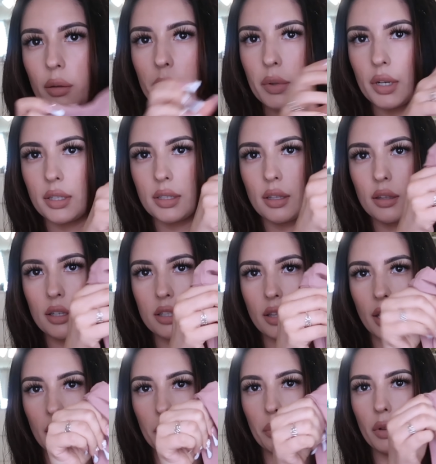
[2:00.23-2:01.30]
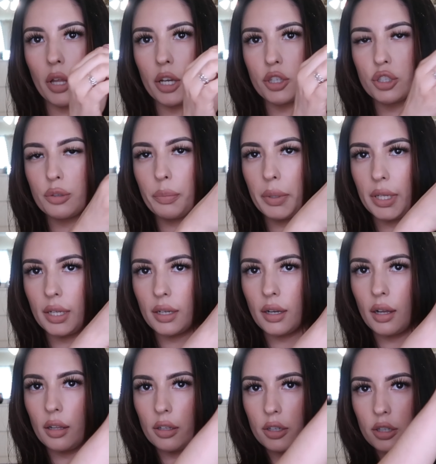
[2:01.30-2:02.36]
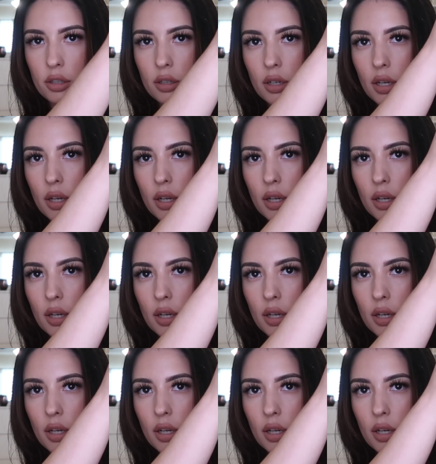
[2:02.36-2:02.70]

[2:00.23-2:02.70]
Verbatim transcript: But it's in this like blush pink color.